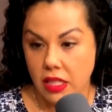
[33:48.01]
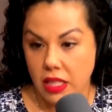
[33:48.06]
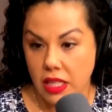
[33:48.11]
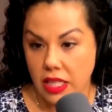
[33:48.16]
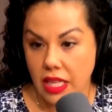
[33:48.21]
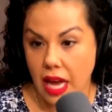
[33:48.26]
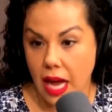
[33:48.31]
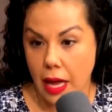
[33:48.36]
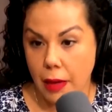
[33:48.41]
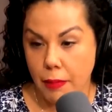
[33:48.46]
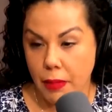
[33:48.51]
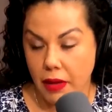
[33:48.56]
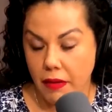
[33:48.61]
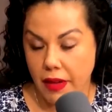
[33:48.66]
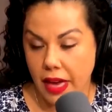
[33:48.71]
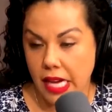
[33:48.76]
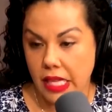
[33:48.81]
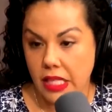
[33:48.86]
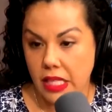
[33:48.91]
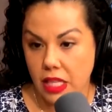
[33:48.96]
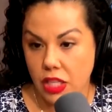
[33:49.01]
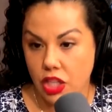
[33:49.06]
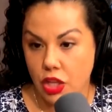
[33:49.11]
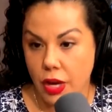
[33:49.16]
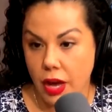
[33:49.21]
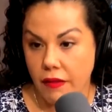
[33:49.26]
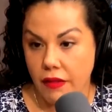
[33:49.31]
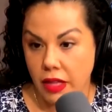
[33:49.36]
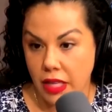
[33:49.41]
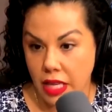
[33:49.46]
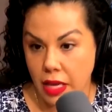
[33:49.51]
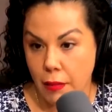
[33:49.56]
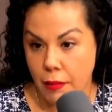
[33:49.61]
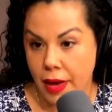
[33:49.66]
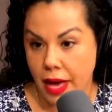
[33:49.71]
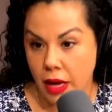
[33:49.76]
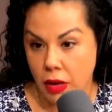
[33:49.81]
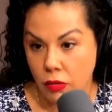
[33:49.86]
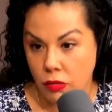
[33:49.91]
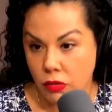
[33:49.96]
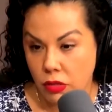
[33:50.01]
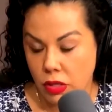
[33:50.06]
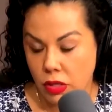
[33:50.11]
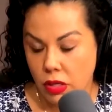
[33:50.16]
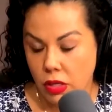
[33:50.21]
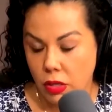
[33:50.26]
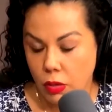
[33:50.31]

the type of assets you have and the amount